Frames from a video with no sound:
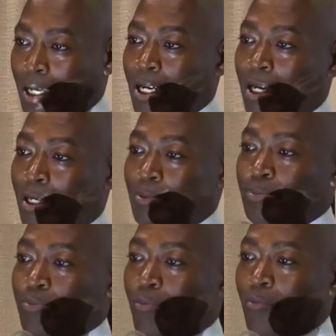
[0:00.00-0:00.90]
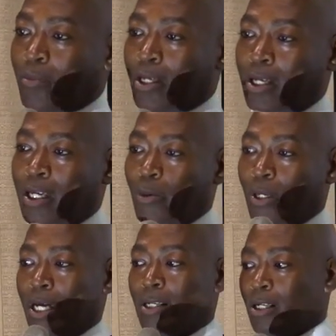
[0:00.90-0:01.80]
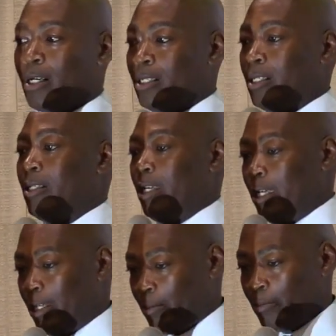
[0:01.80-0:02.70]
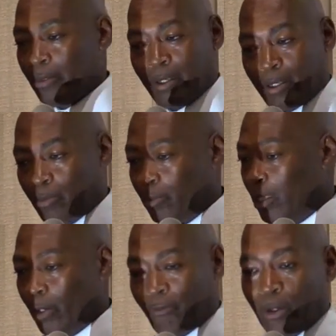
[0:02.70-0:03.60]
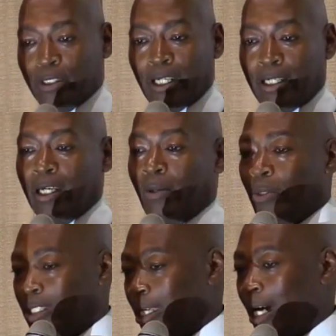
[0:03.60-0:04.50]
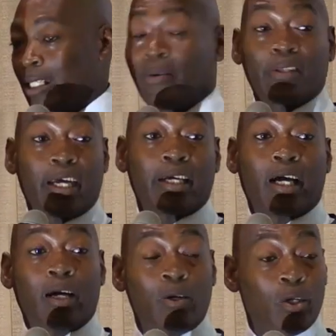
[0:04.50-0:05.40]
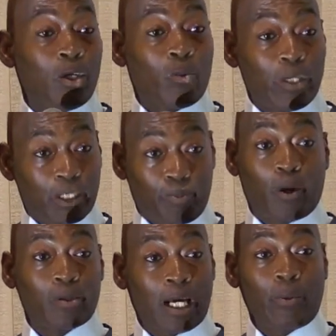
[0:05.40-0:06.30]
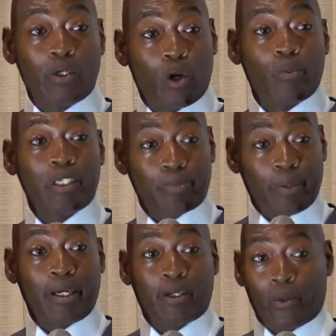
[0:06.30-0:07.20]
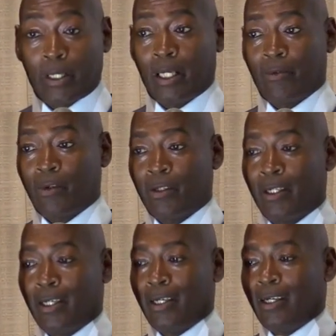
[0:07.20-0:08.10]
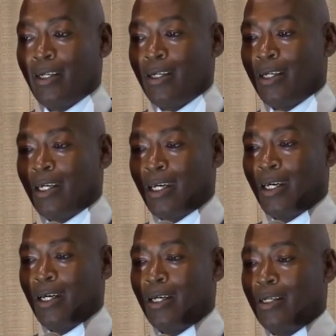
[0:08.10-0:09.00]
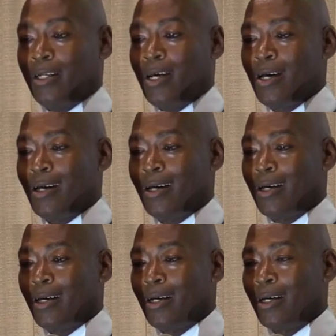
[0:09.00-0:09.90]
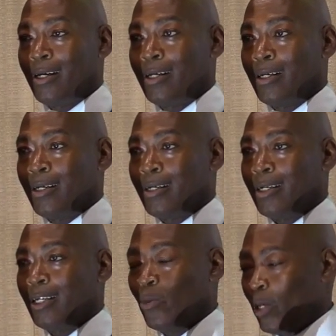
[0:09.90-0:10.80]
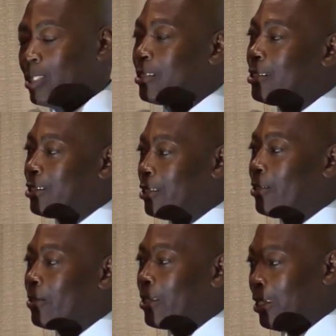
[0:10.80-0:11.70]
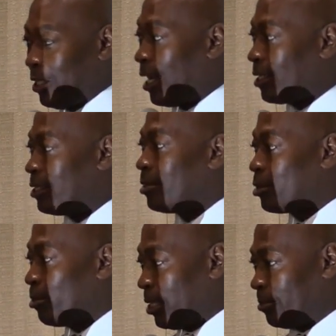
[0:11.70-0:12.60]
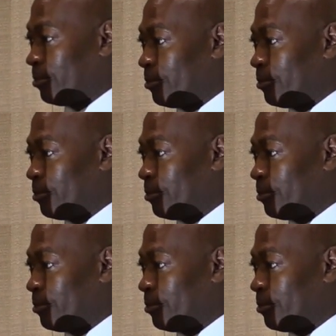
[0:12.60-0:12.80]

And he went head on and he, first thing he did was he got everything out. We spoke like we normally speak or whatever. And it wasn't until he handed him to me.